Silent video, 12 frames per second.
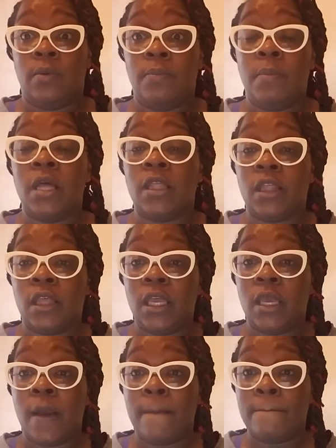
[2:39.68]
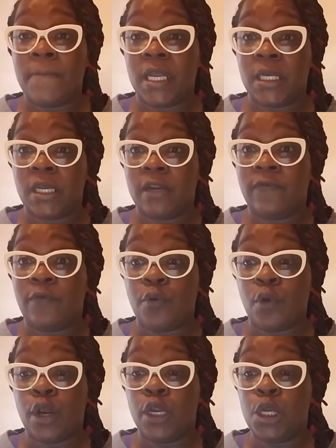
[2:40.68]
monthly budget
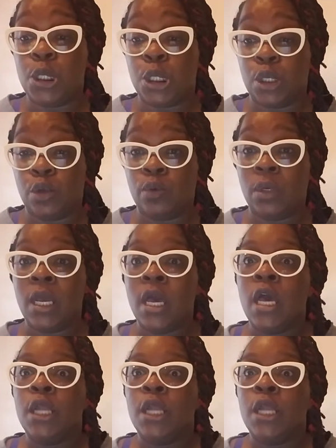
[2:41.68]
for June.